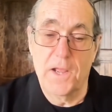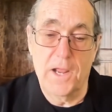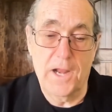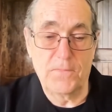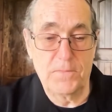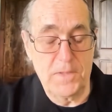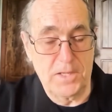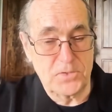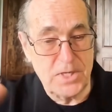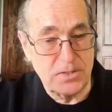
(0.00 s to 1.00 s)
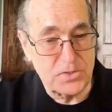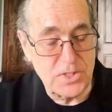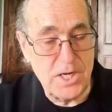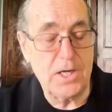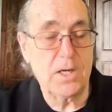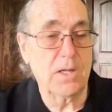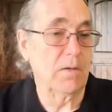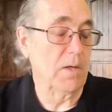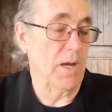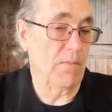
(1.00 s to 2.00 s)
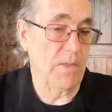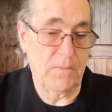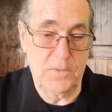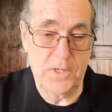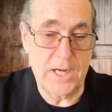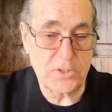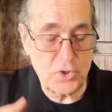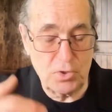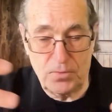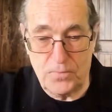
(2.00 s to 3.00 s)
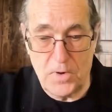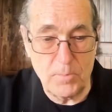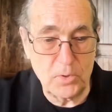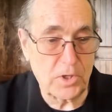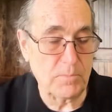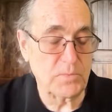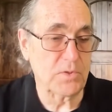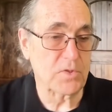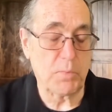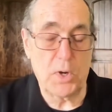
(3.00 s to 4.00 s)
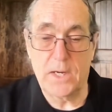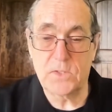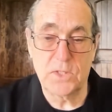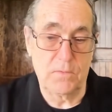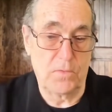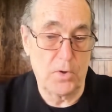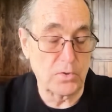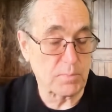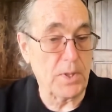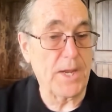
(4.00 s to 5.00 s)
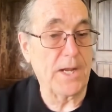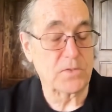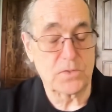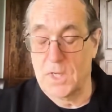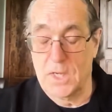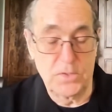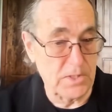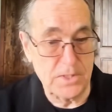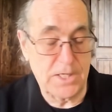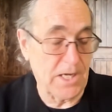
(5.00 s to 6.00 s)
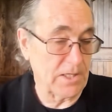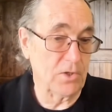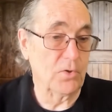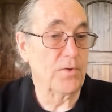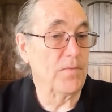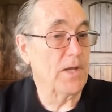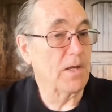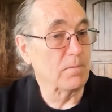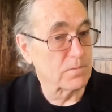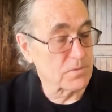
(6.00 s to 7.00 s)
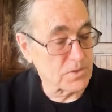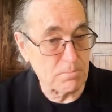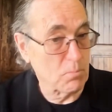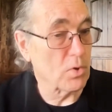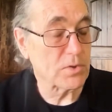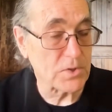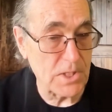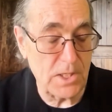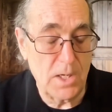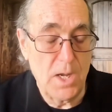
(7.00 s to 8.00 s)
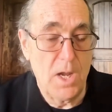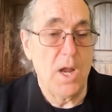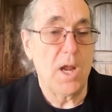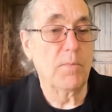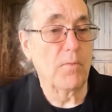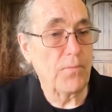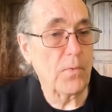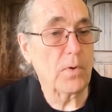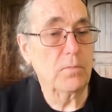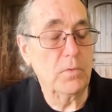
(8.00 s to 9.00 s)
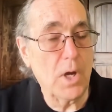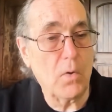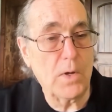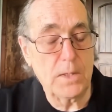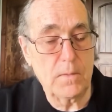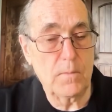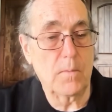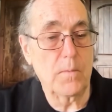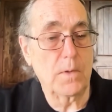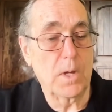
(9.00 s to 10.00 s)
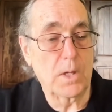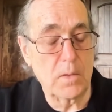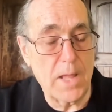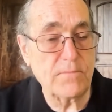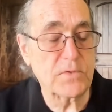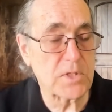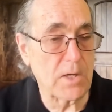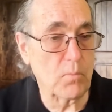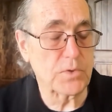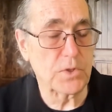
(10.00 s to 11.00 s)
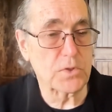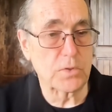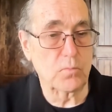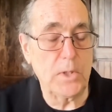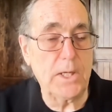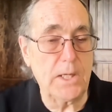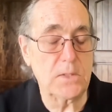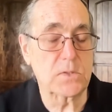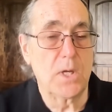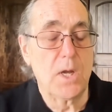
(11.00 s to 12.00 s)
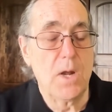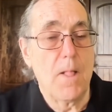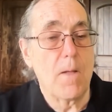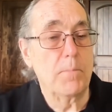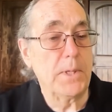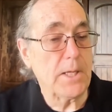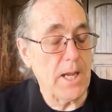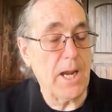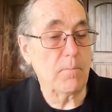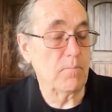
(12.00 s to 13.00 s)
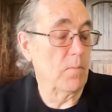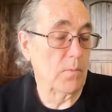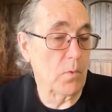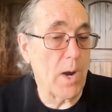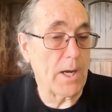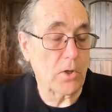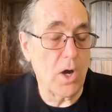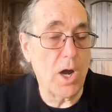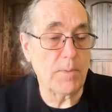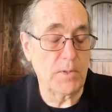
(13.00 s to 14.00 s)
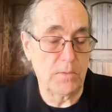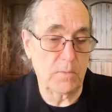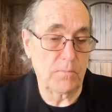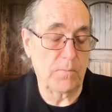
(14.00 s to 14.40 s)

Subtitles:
and set seed, and then the next year the farmer comes and sprays and those plants didn't get killed and they set more seed, and before you know it, glyphosate resistant weeds became quite common.